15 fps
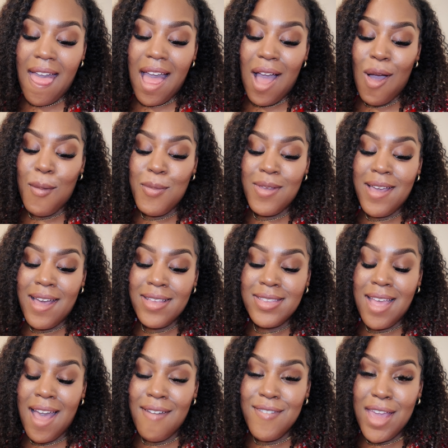I hope you guys
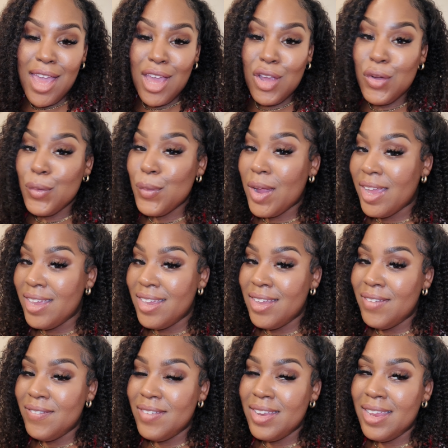have a great
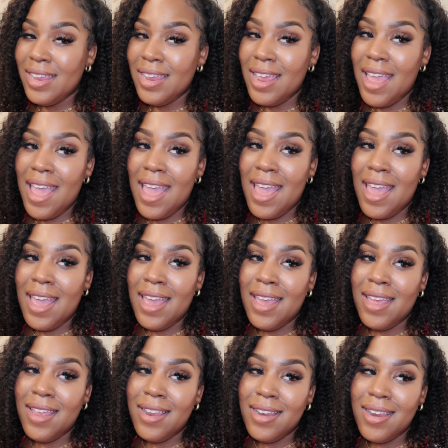evening
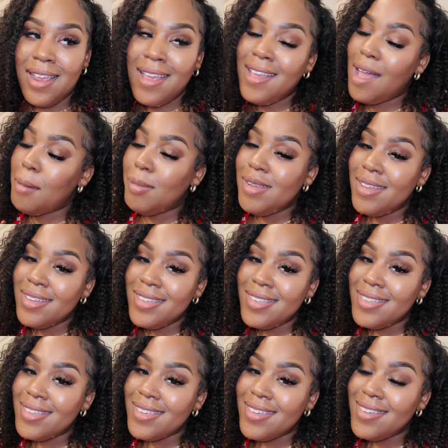and God
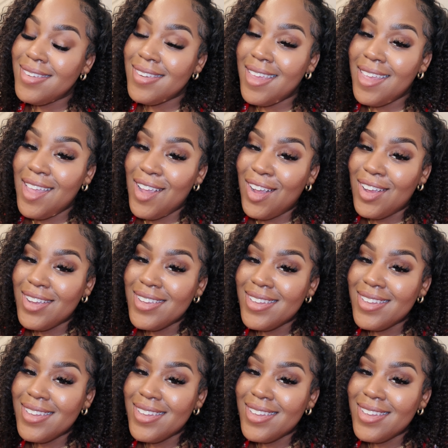bless. Take care.